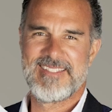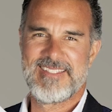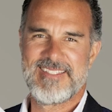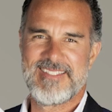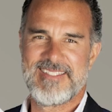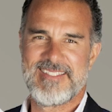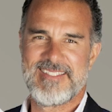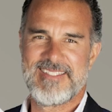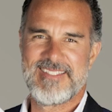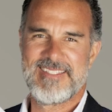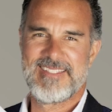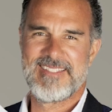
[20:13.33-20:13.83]

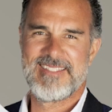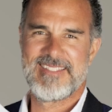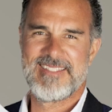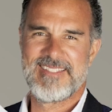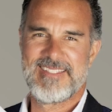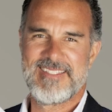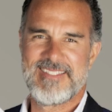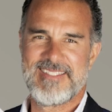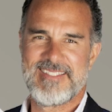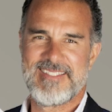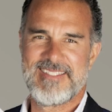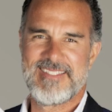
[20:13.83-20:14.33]
And
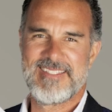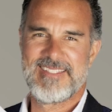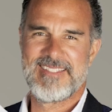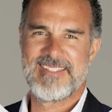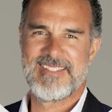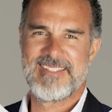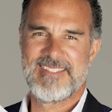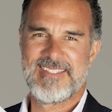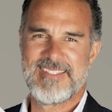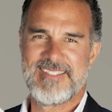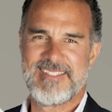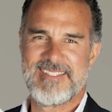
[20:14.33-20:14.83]
the financial
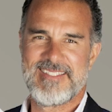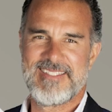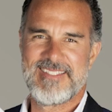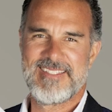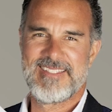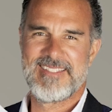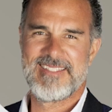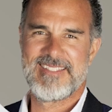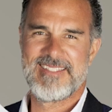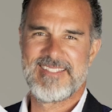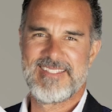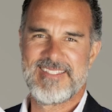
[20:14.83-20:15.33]

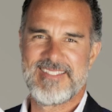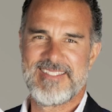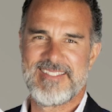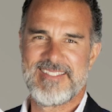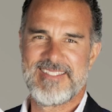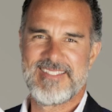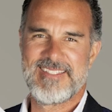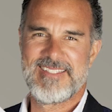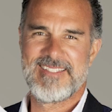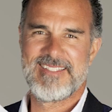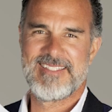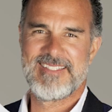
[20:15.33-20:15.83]
counselor
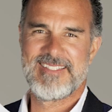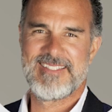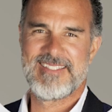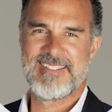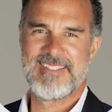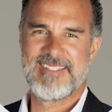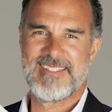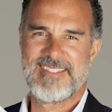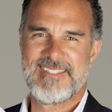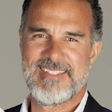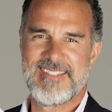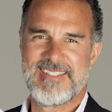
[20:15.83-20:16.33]

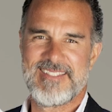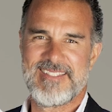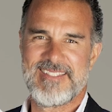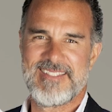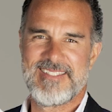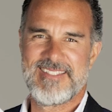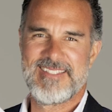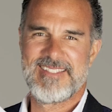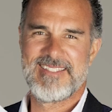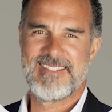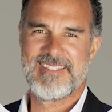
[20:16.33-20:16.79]
flipped out